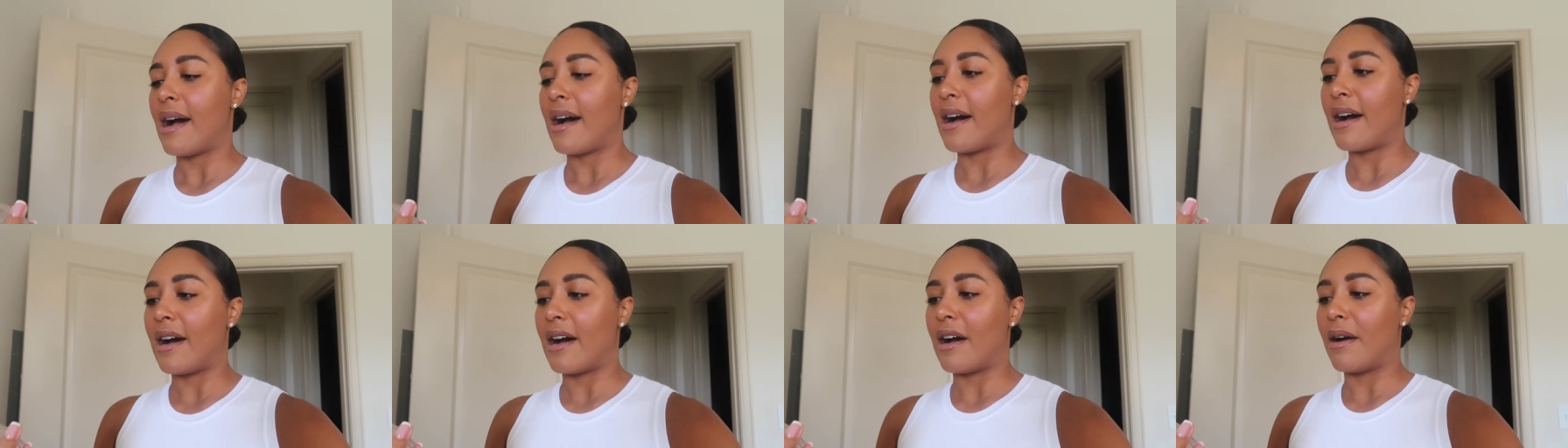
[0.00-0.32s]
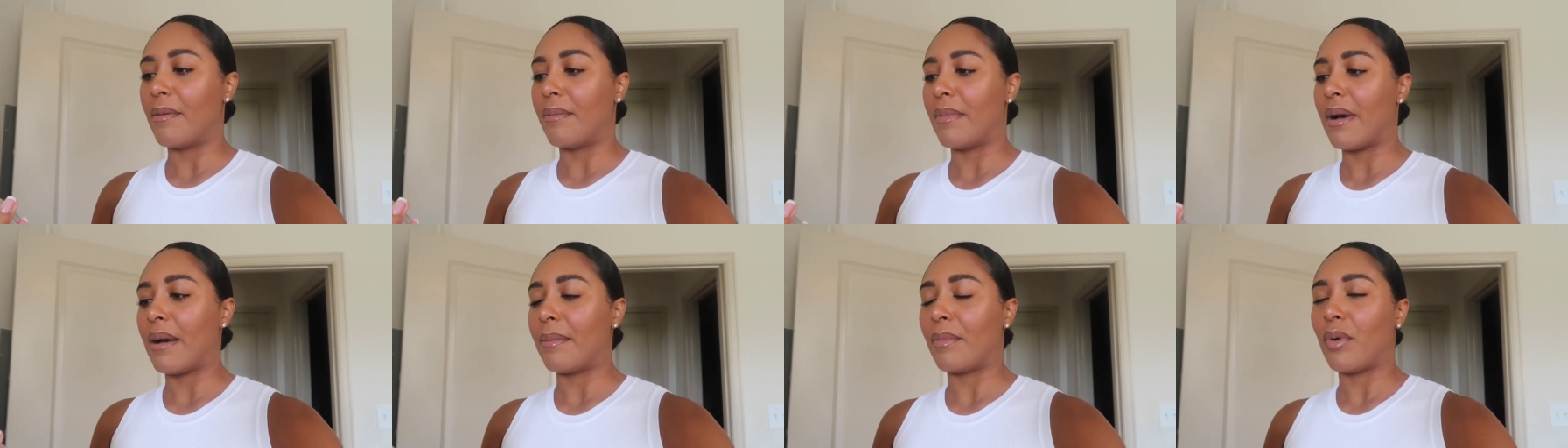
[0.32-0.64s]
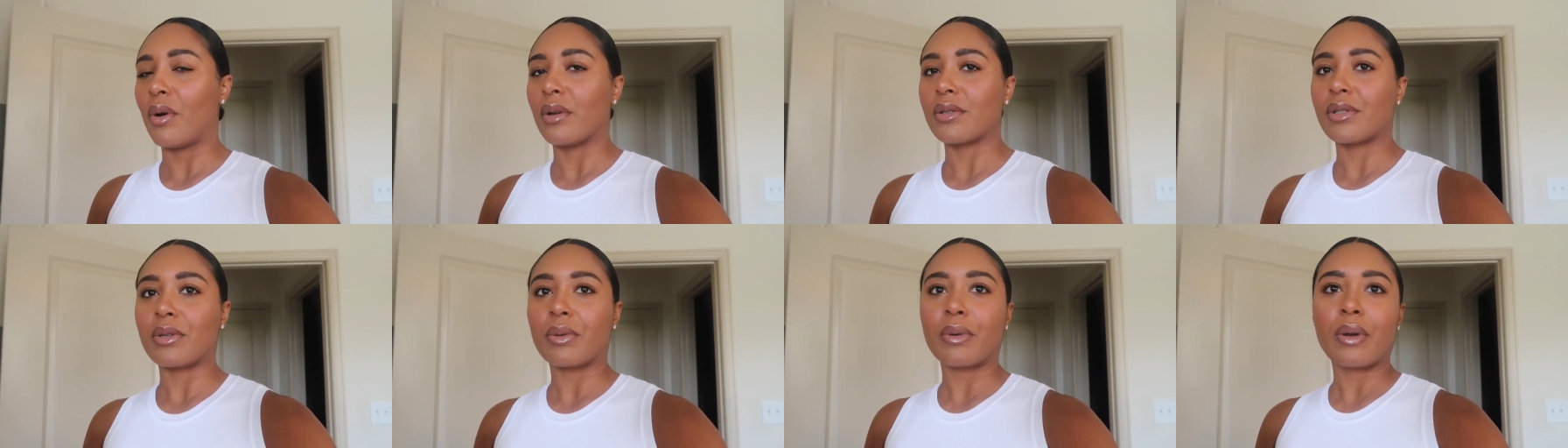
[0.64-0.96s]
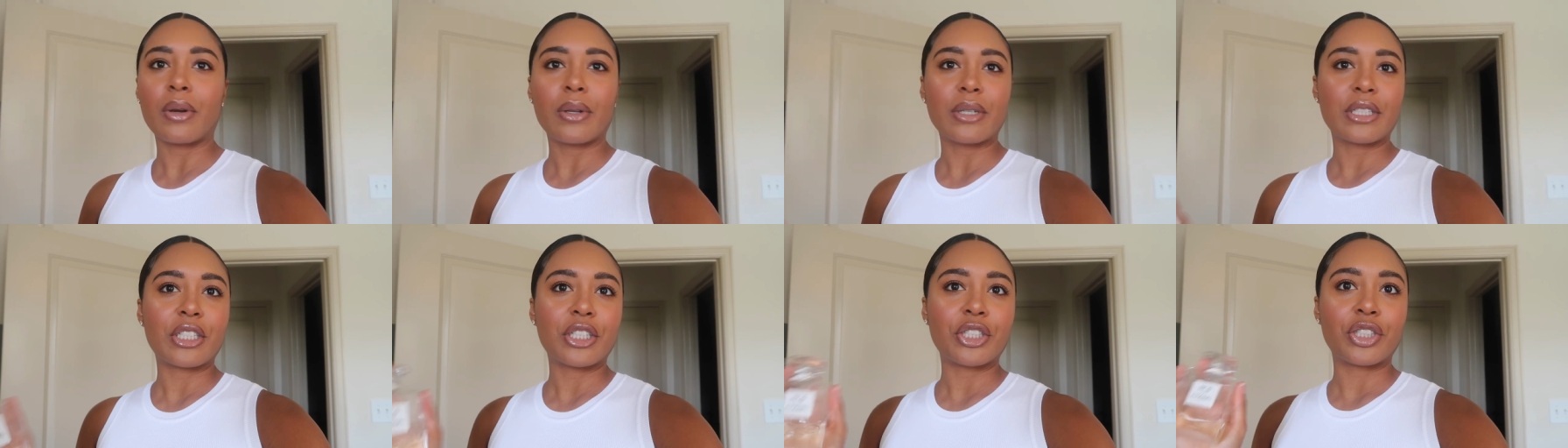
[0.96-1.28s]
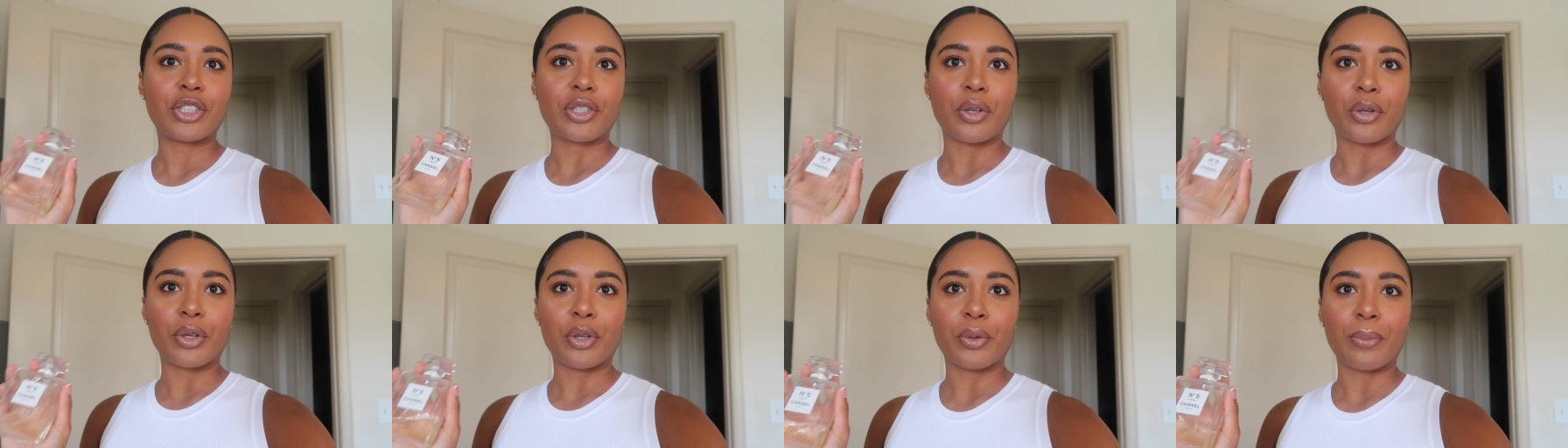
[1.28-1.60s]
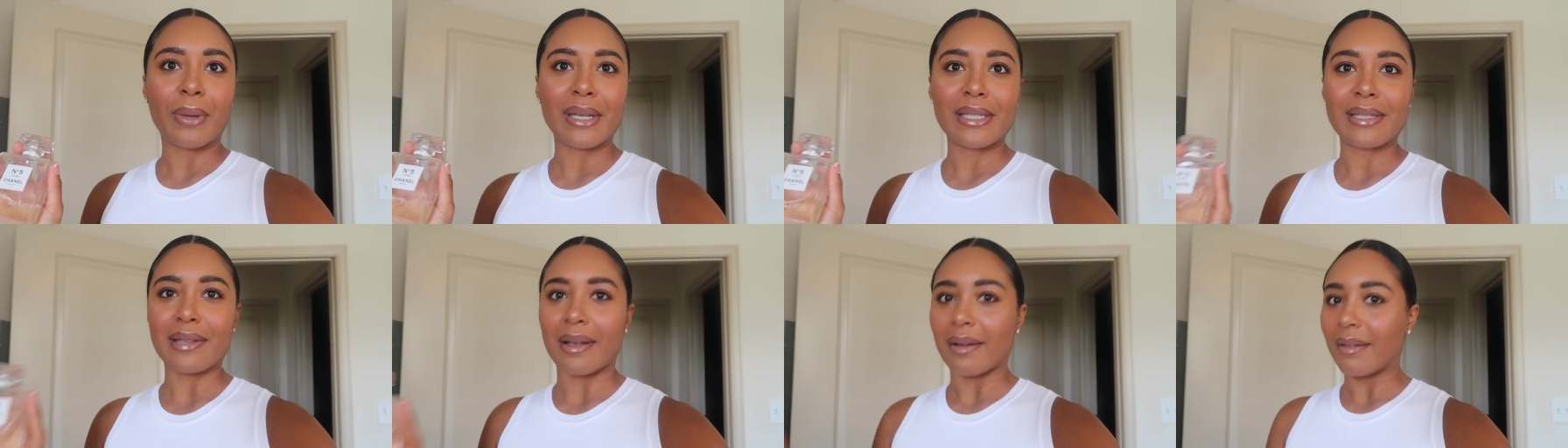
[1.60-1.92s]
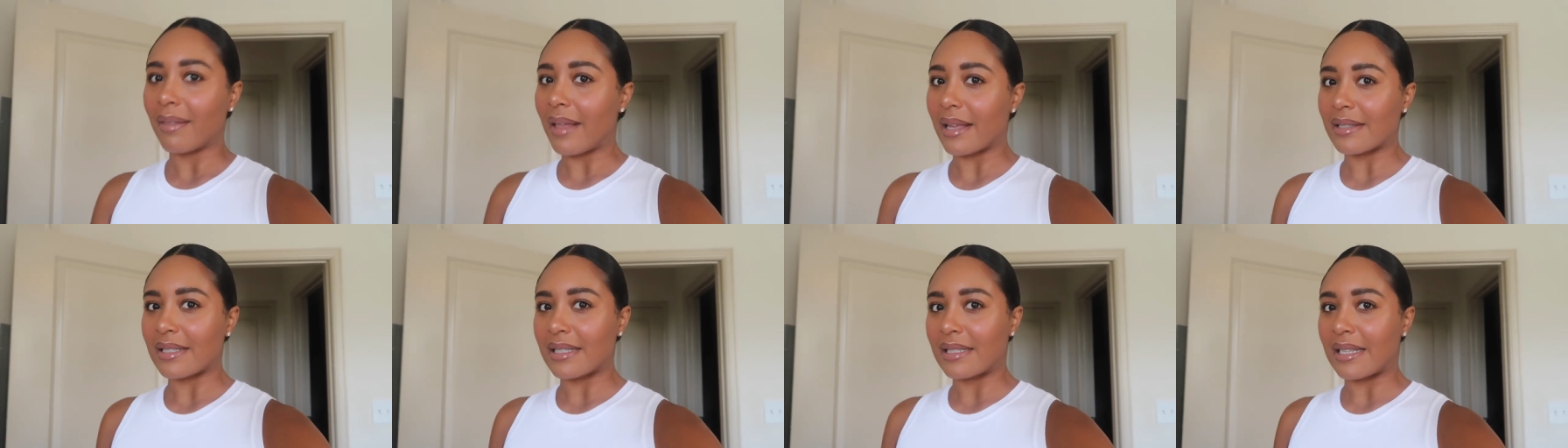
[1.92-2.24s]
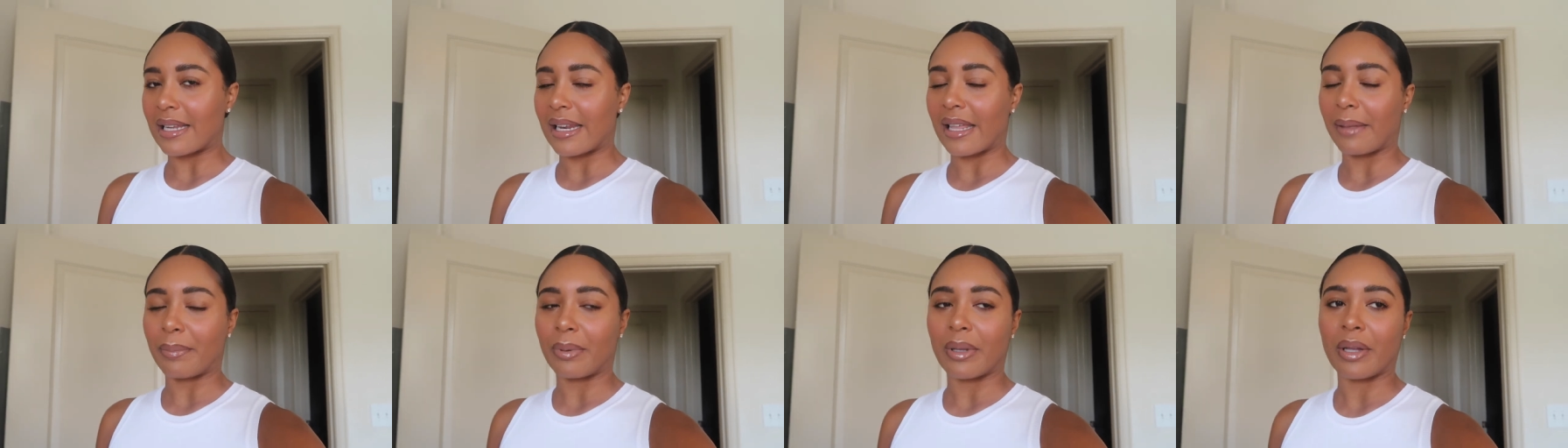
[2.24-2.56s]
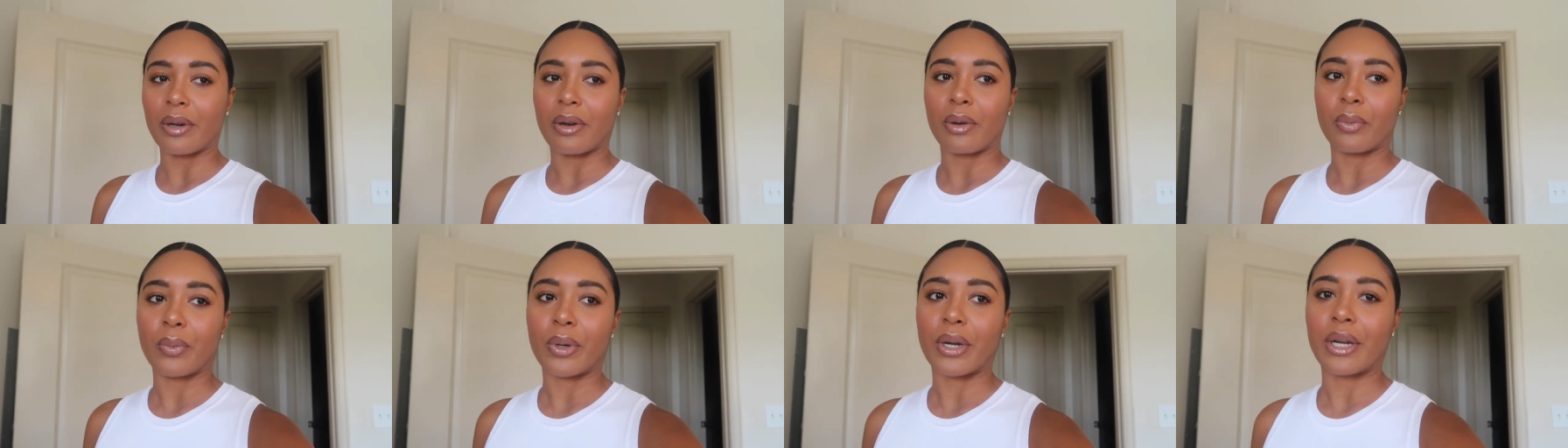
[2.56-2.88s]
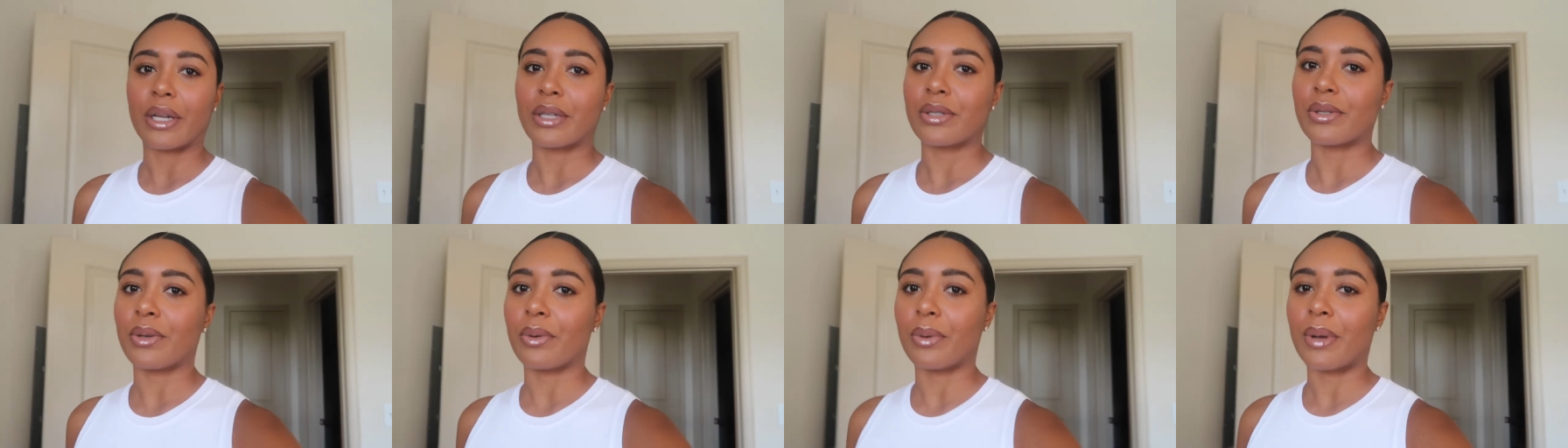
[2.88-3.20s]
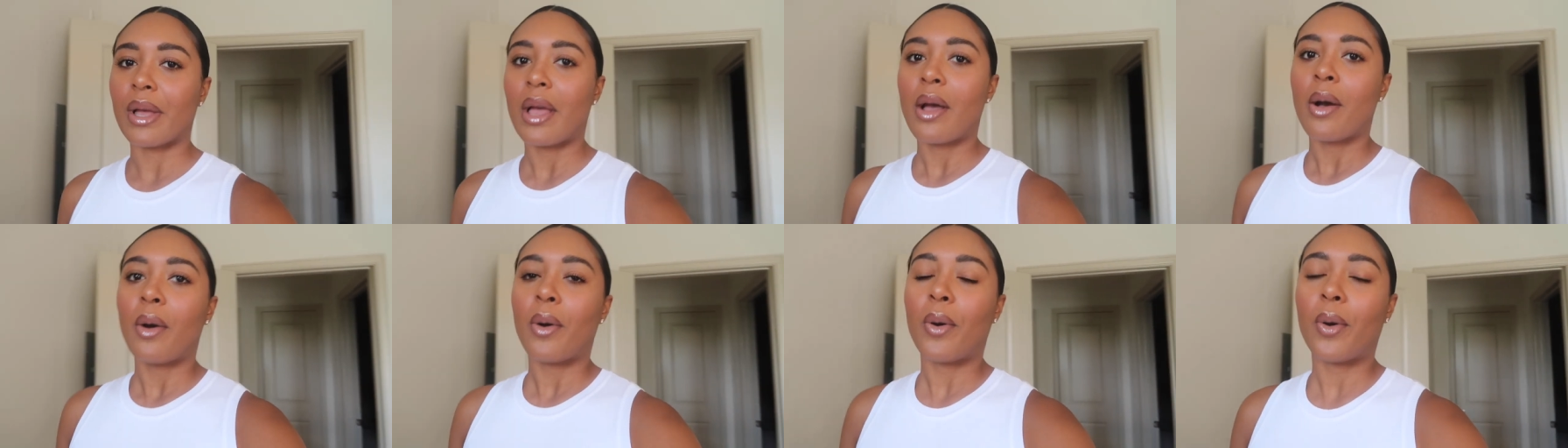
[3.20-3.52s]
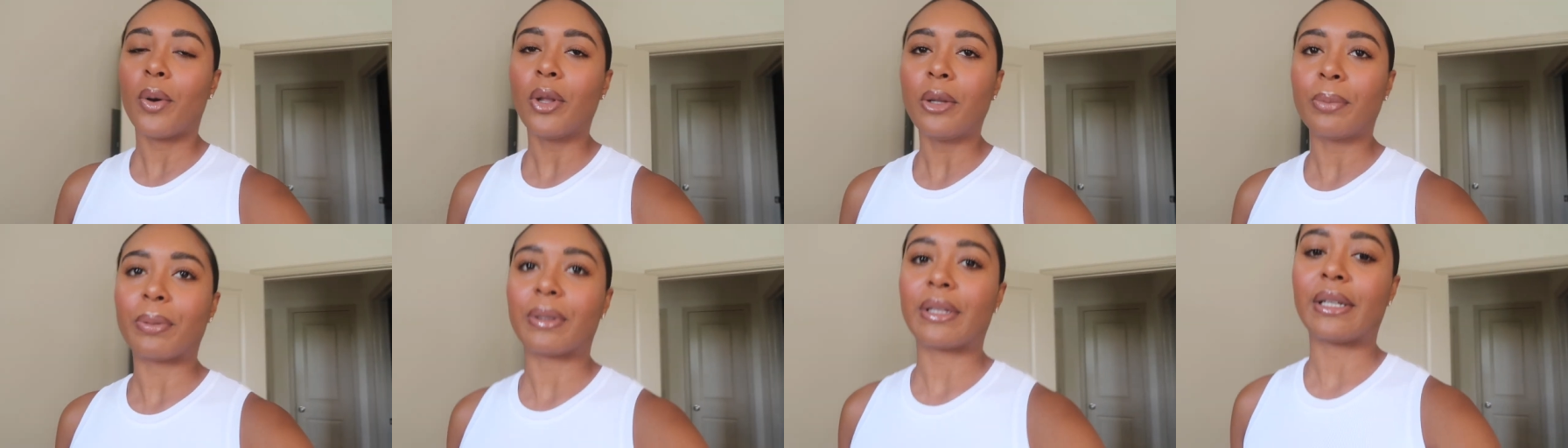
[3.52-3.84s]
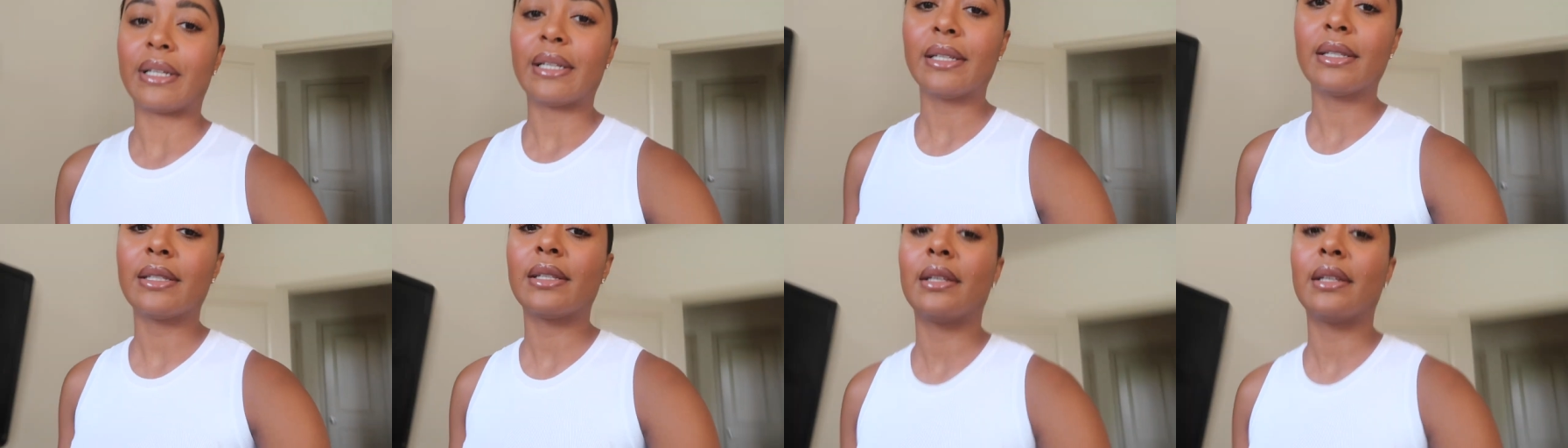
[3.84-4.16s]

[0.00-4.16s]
Um, I'm also going to show you my sunglasses that I plan on wearing, so hold please.